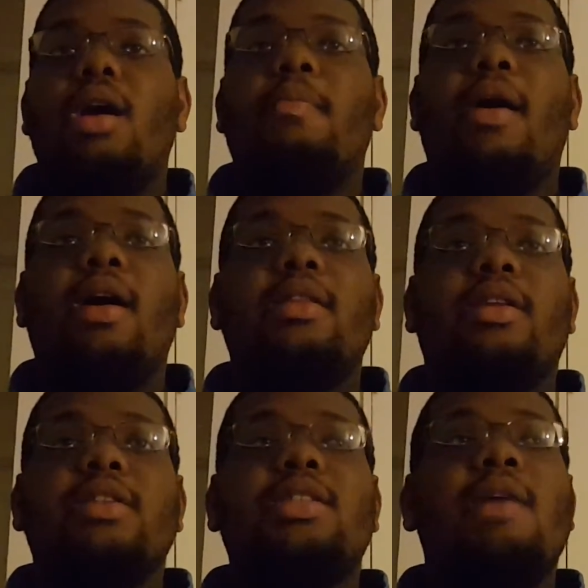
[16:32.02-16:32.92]
But
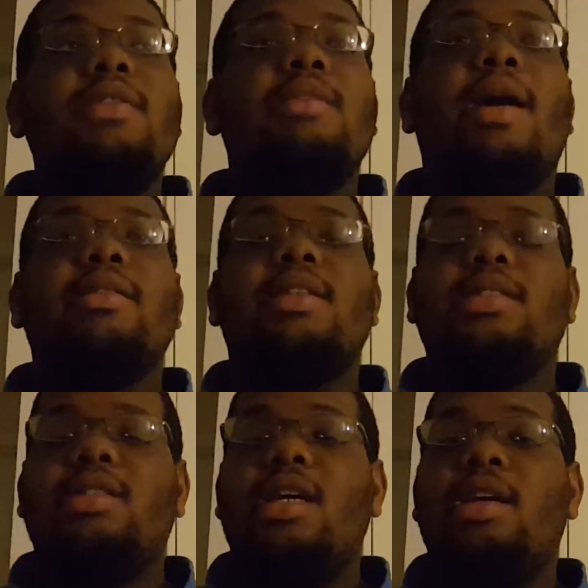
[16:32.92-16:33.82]
there's something about
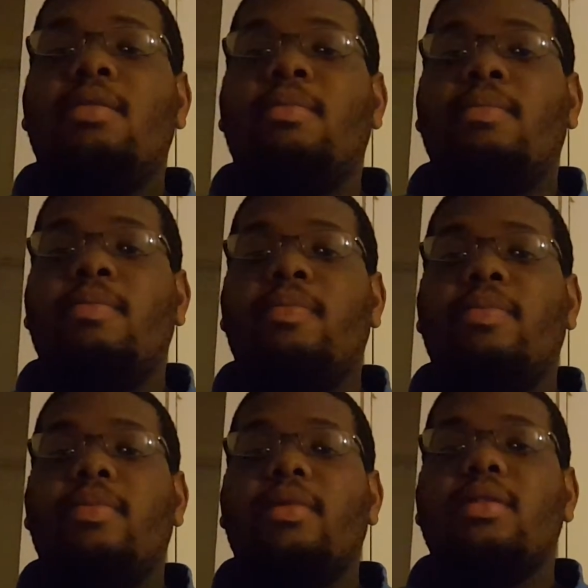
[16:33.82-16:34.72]
this team.
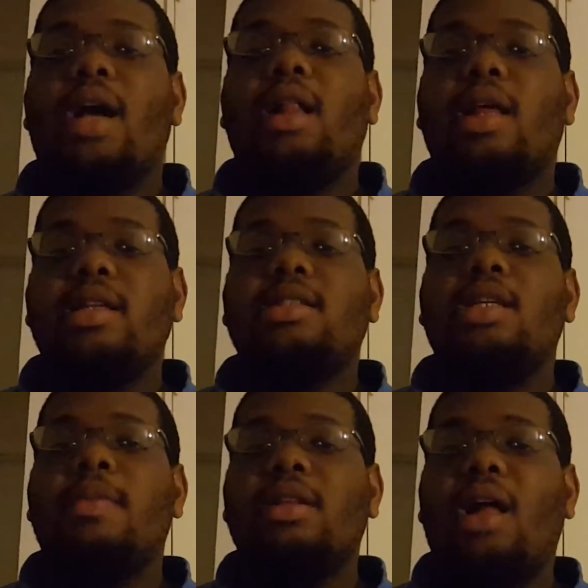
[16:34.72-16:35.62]
I like this
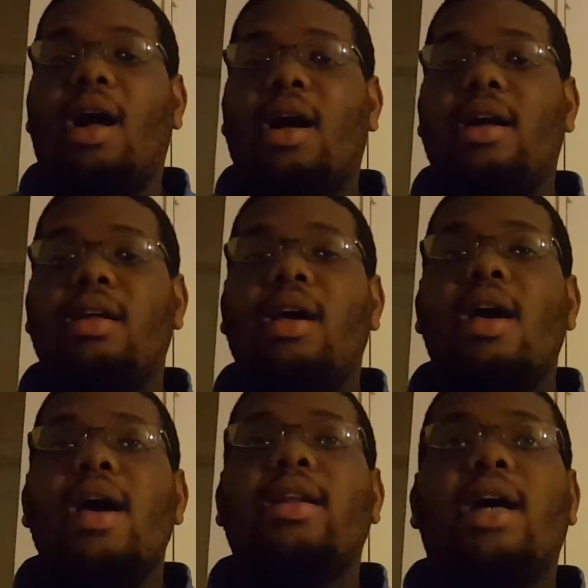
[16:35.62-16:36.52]
team a lot.
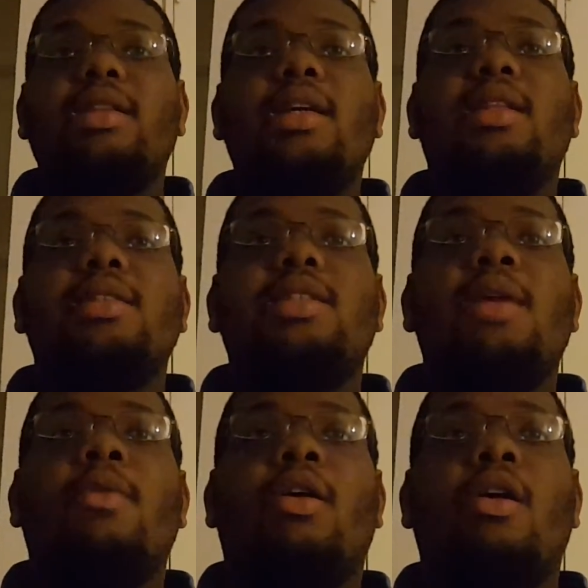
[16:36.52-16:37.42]
And I think this
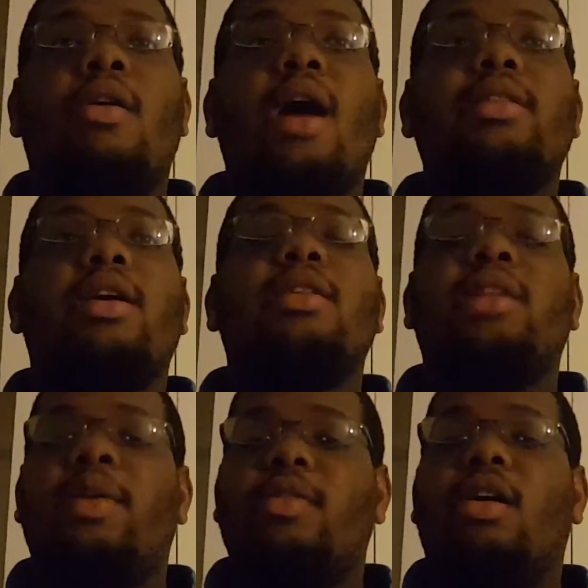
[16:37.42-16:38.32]
team will go out there and
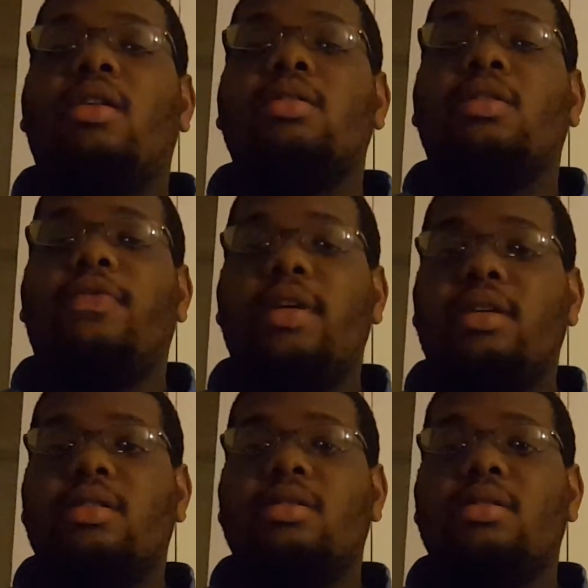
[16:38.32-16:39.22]
leave it all in the
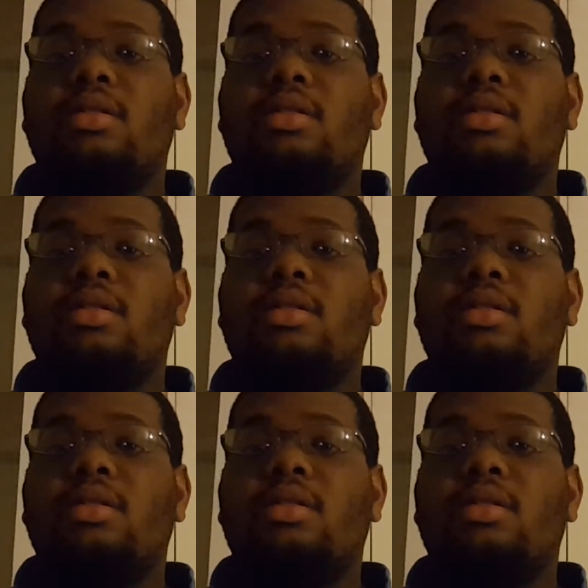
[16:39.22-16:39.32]
field.